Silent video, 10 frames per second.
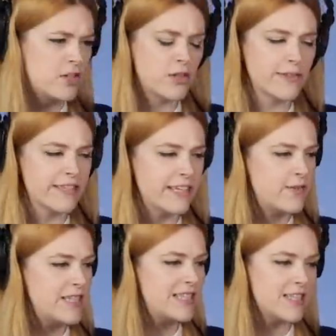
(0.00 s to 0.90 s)
She was
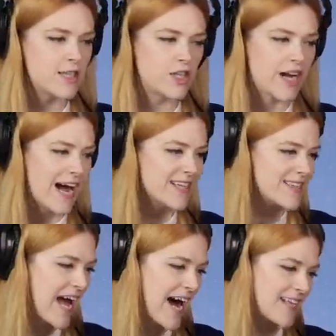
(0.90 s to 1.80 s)
gifted this Jazz
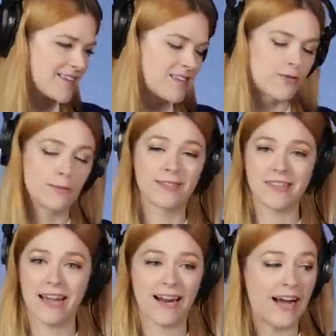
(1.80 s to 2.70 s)
Cats from
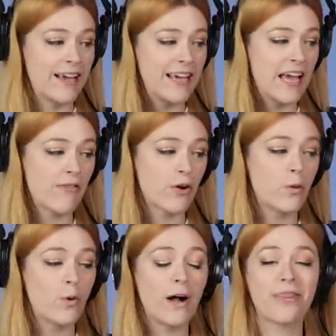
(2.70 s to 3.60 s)
Santa. He gave her
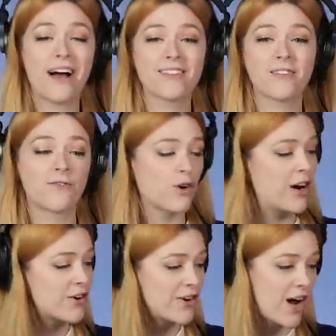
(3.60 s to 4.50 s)
a
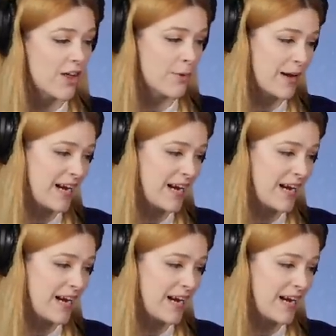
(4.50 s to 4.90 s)
$1,400